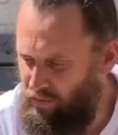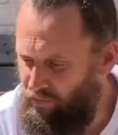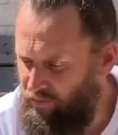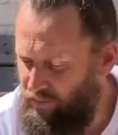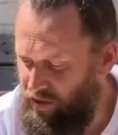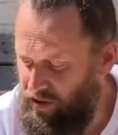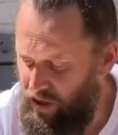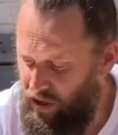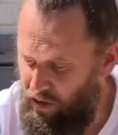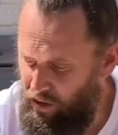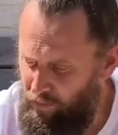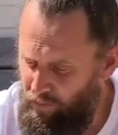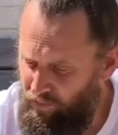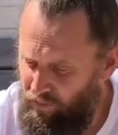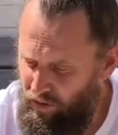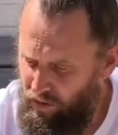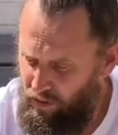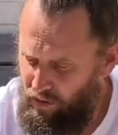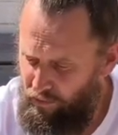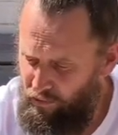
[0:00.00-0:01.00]
So
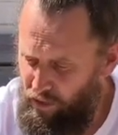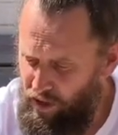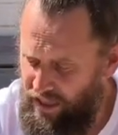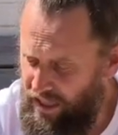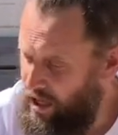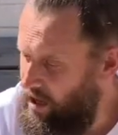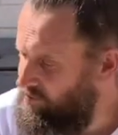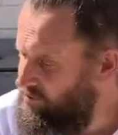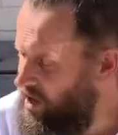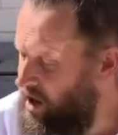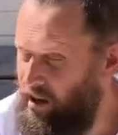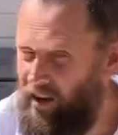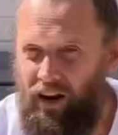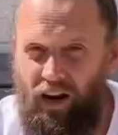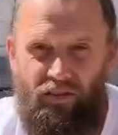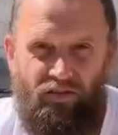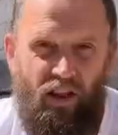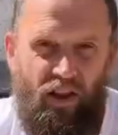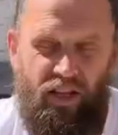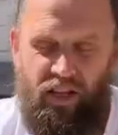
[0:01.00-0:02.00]
the first thing I've done, and
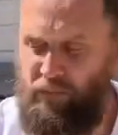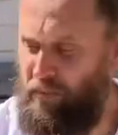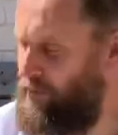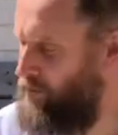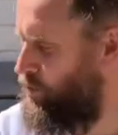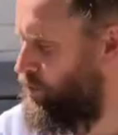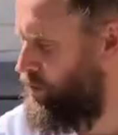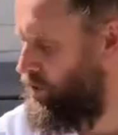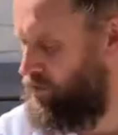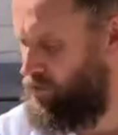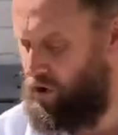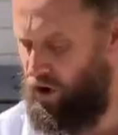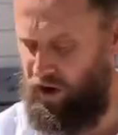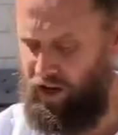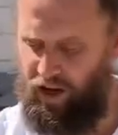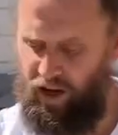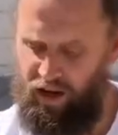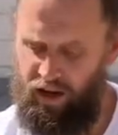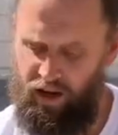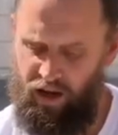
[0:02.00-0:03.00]
I've done this before you've got
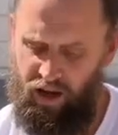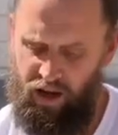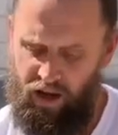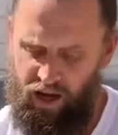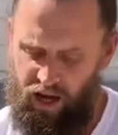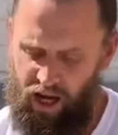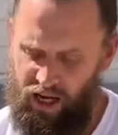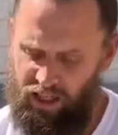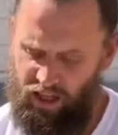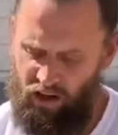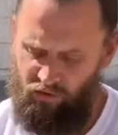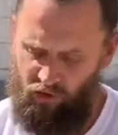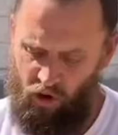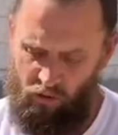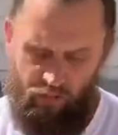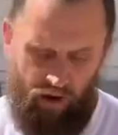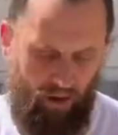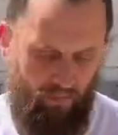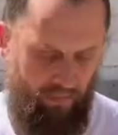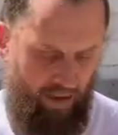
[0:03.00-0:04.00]
here, is I've got
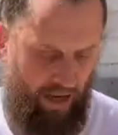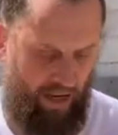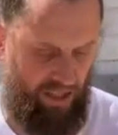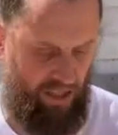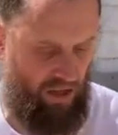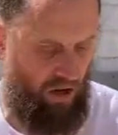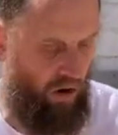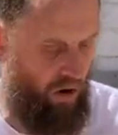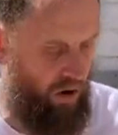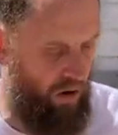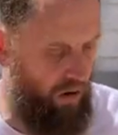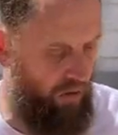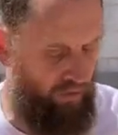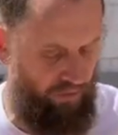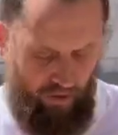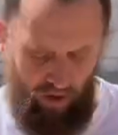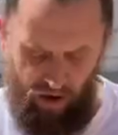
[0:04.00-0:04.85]
my mix of